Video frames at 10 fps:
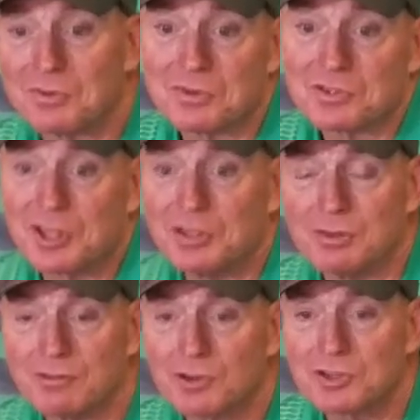the state
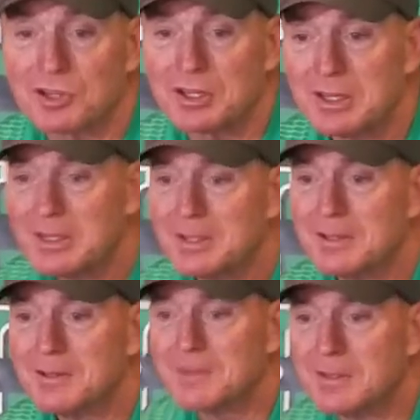university,
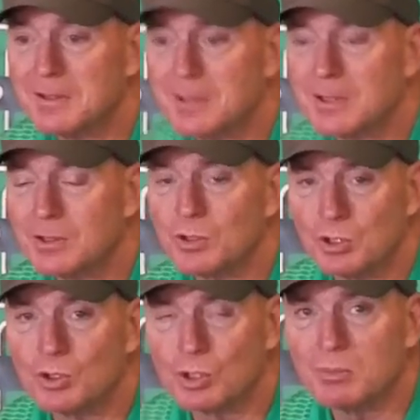and
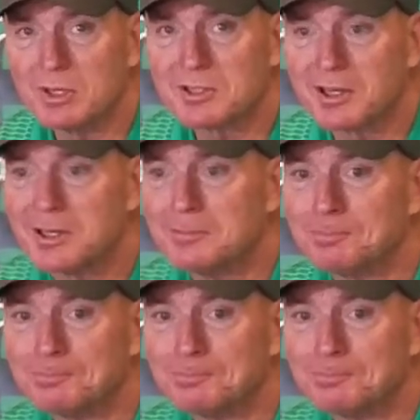you're going to be excited.